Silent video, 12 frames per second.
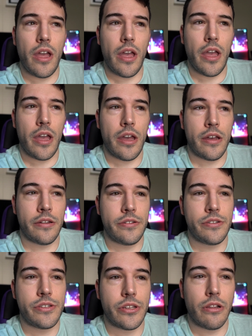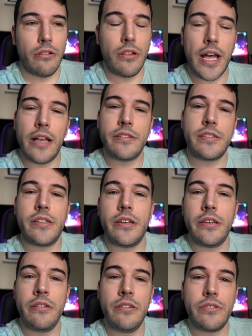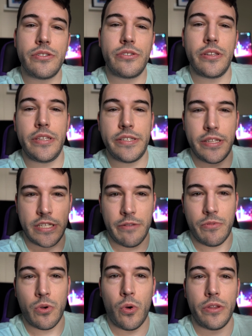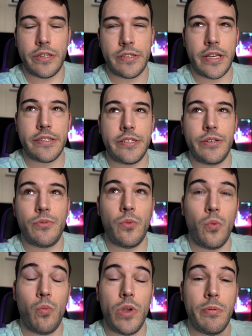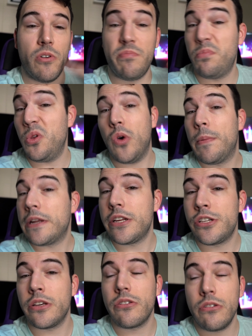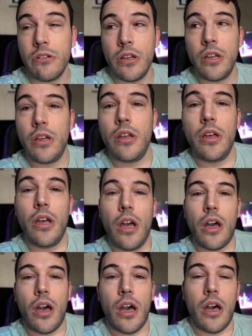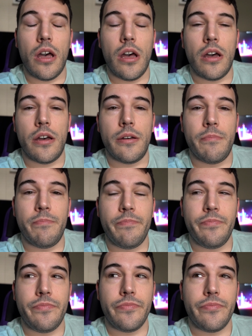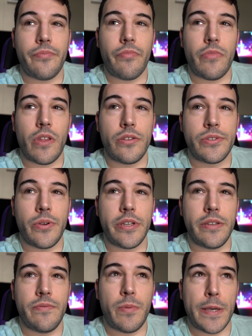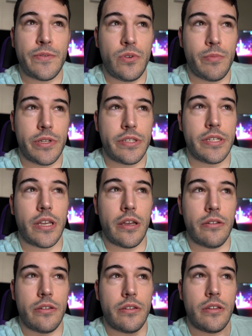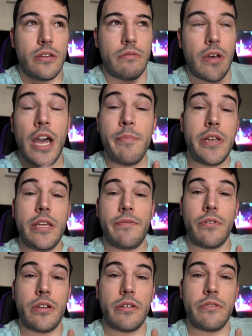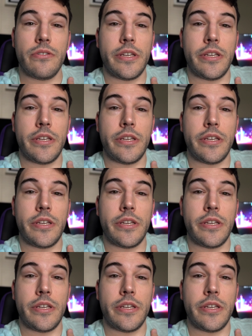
And last night, at least at the time of recording this last night, we both blew up at each other. Um, so, like, for the past few months, like, I'm a neat freak.